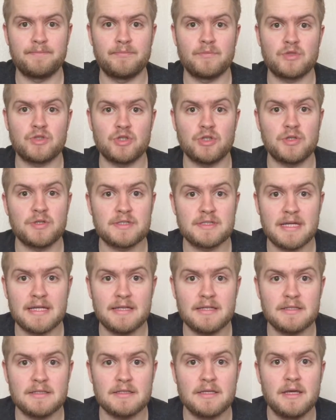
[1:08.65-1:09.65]
So you
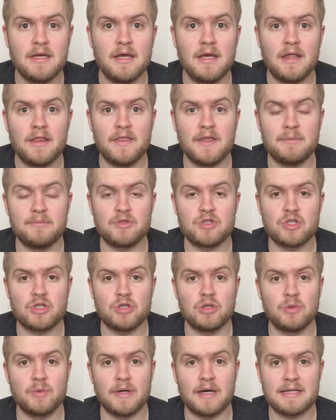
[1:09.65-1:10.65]
send them
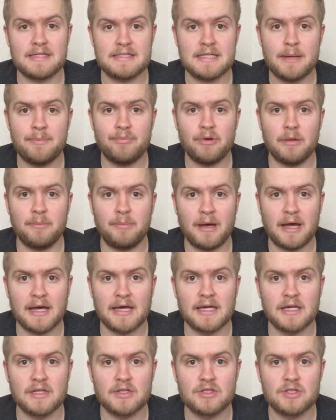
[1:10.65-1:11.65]
to a separate
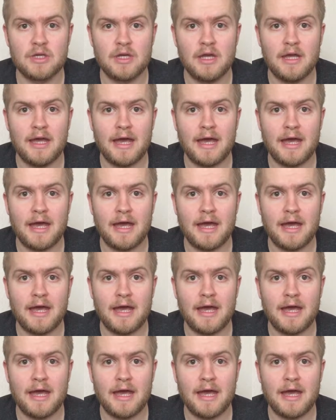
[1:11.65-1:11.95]
page